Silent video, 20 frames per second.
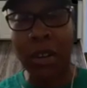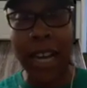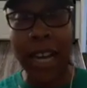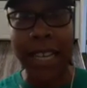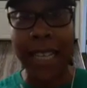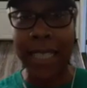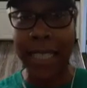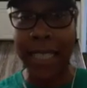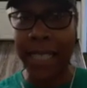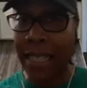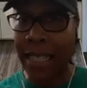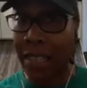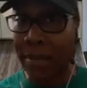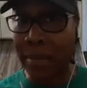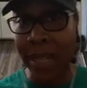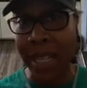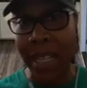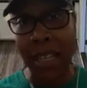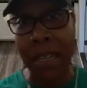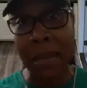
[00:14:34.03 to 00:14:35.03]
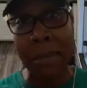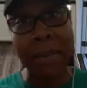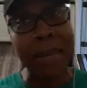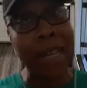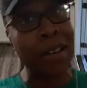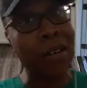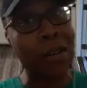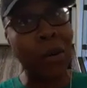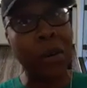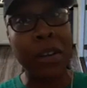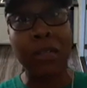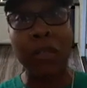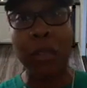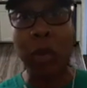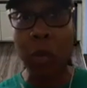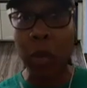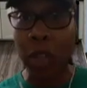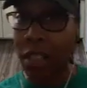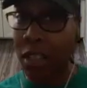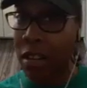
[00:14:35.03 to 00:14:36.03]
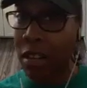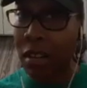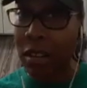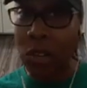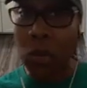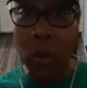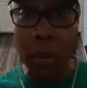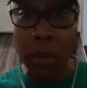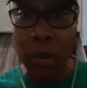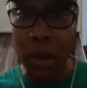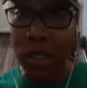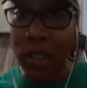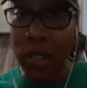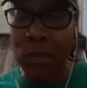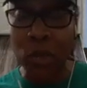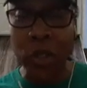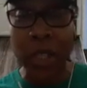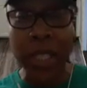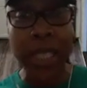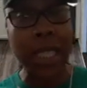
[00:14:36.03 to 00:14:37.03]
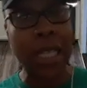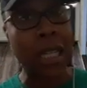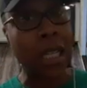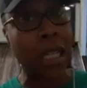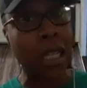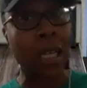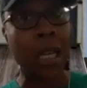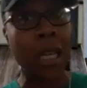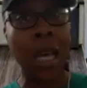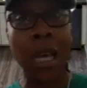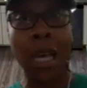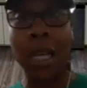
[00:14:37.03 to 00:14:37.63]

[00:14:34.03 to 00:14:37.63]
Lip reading: I can send them an email. If you want to talk to them, Baltimore City,